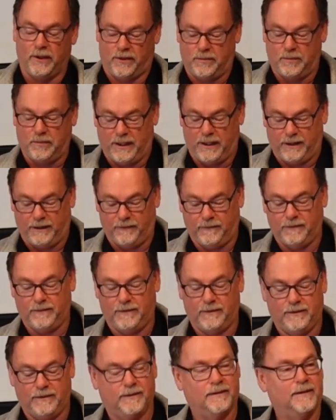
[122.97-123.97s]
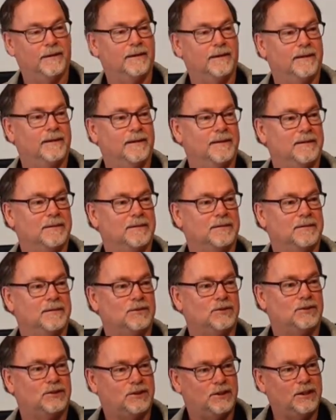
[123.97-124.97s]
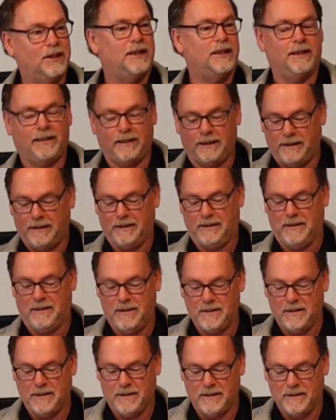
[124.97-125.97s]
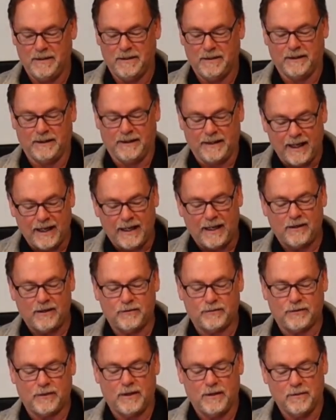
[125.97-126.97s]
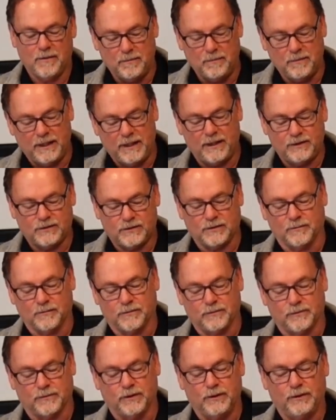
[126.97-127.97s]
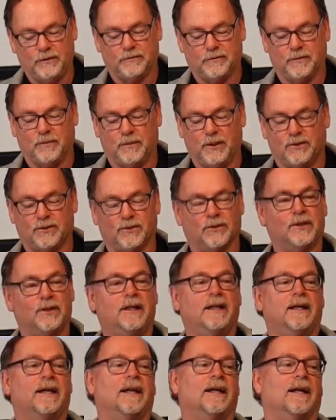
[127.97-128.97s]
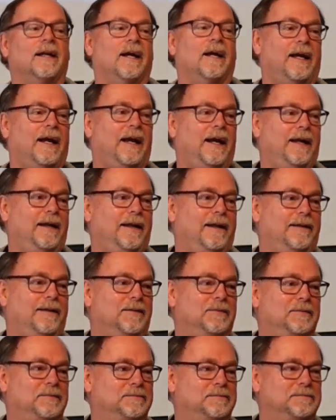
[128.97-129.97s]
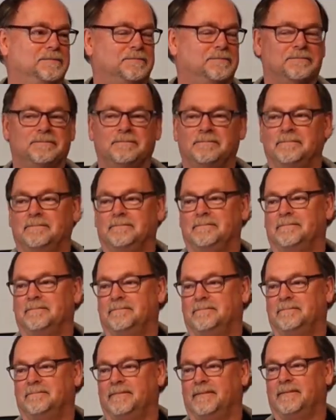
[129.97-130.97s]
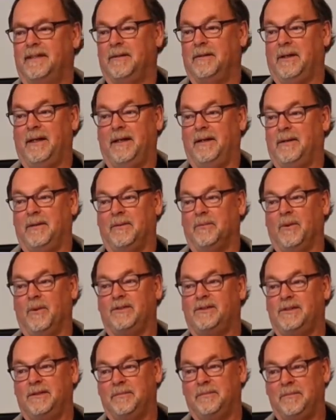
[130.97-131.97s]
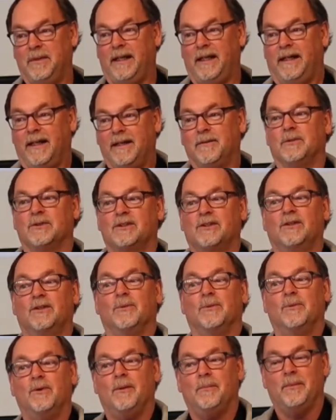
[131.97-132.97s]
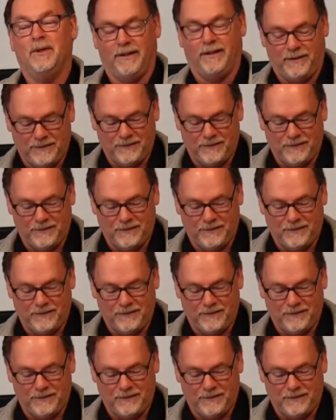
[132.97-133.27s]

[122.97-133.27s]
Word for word: me. She gave me some fruit from the tree and I ate it. It, it, it wasn't me, it was the woman